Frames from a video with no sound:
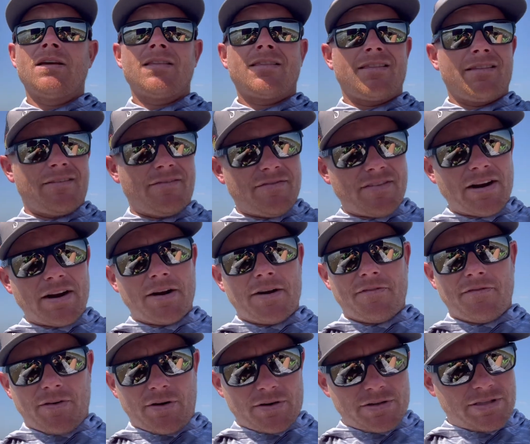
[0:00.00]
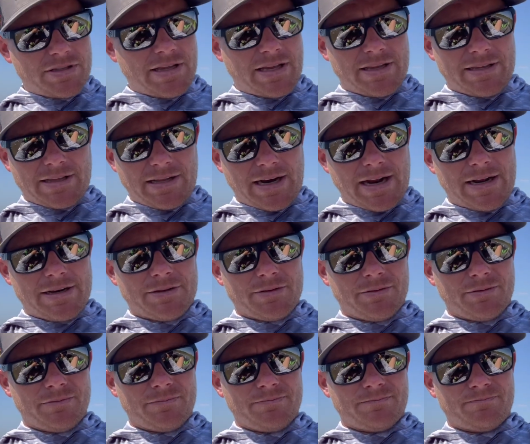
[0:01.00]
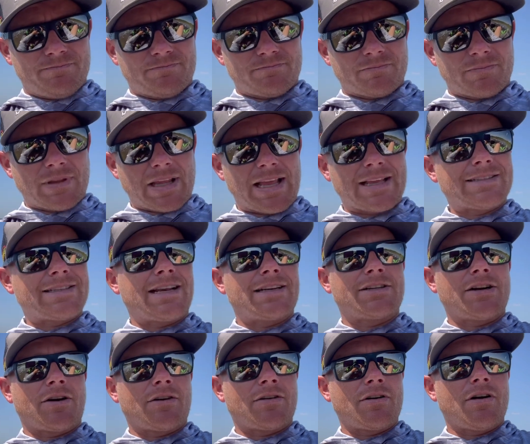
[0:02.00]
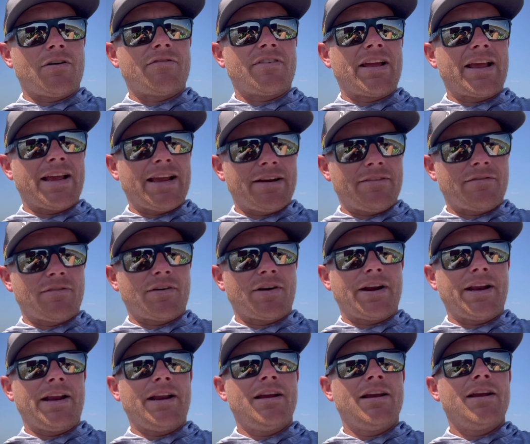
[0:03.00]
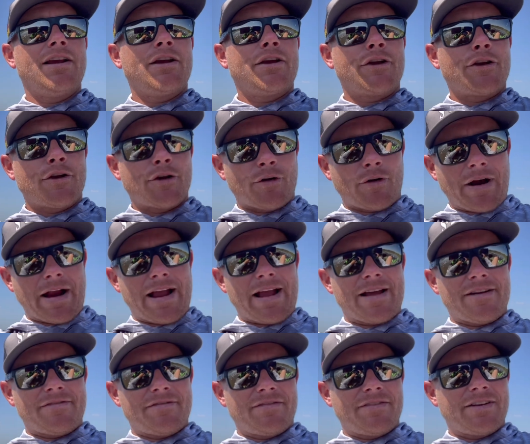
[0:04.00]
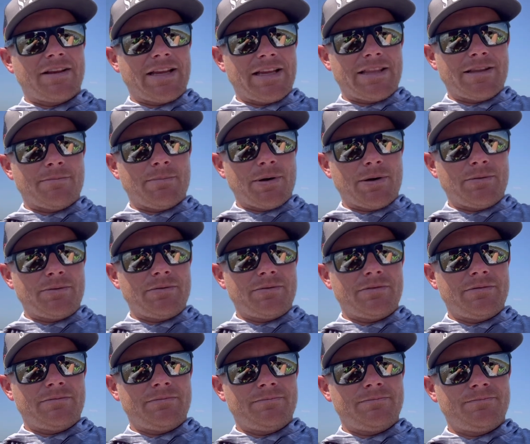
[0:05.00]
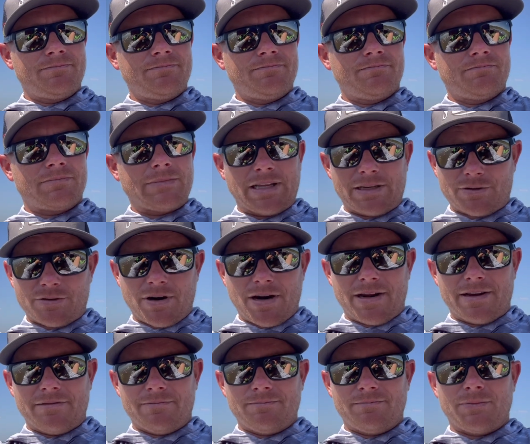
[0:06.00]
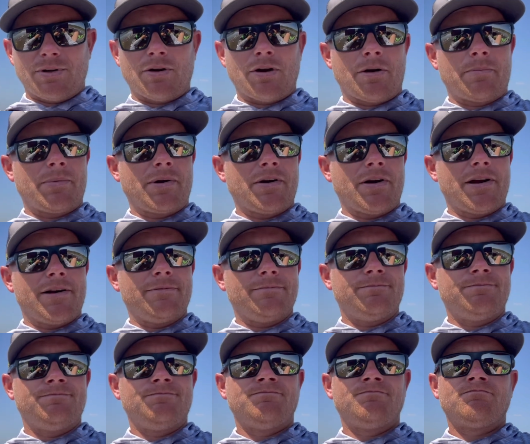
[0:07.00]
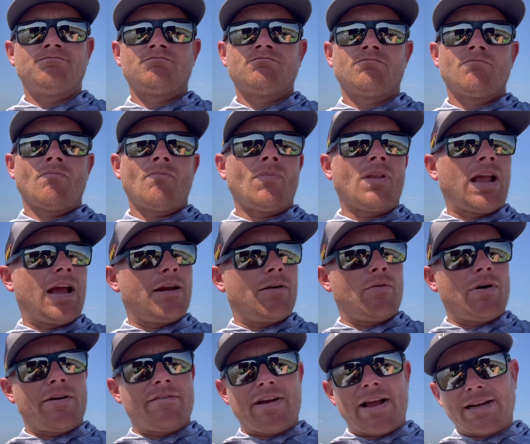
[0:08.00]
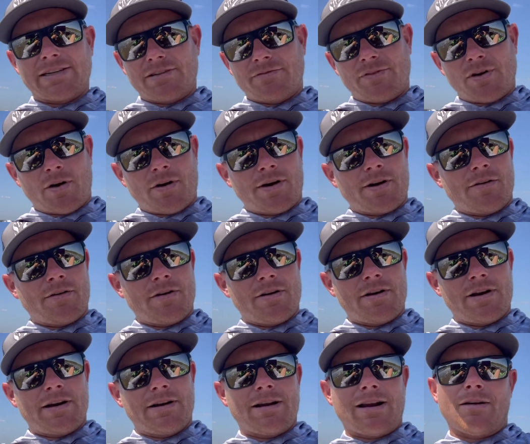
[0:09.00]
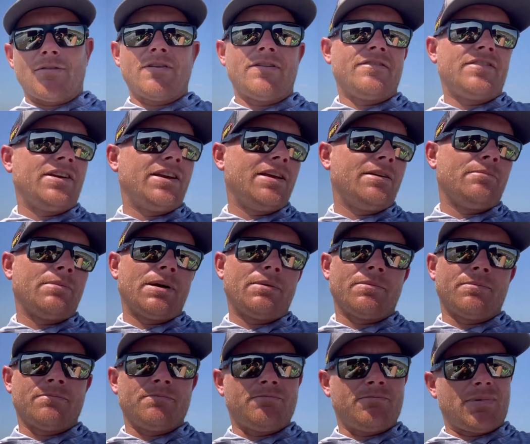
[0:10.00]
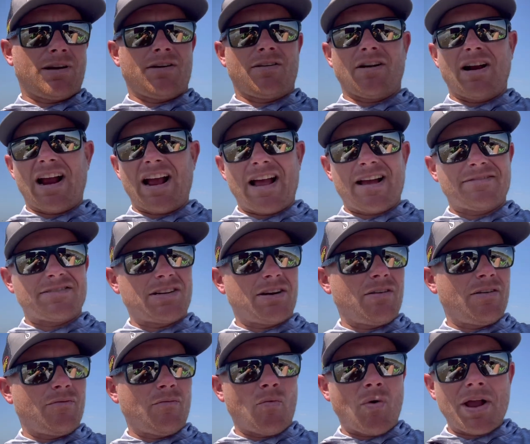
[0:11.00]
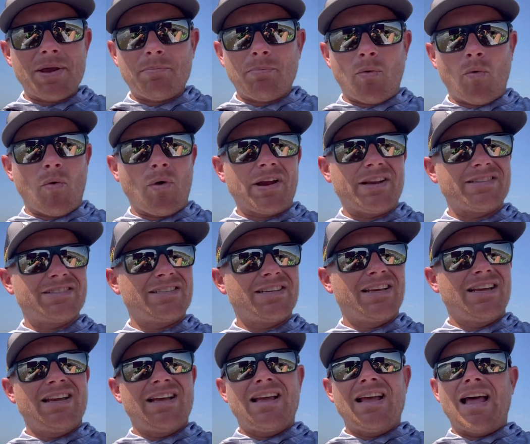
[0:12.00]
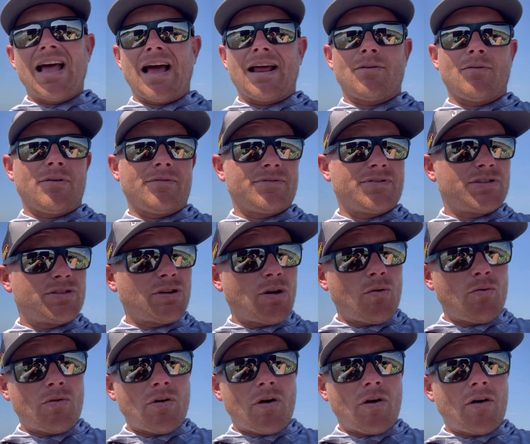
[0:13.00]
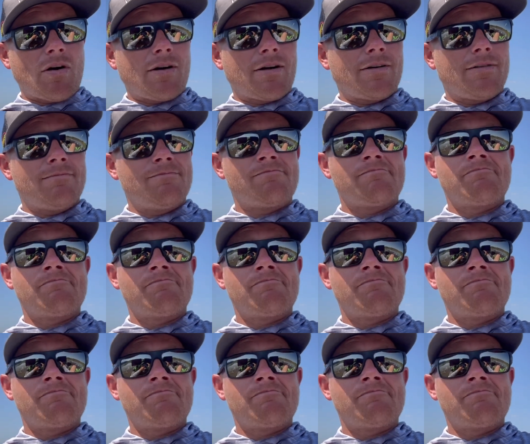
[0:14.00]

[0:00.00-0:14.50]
The very first thing that I do is I turn off every graph in the boat. That's right. You heard me right. I don't have active target running. I don't have any of my graphs. I don't have waypoints. I don't have sonar.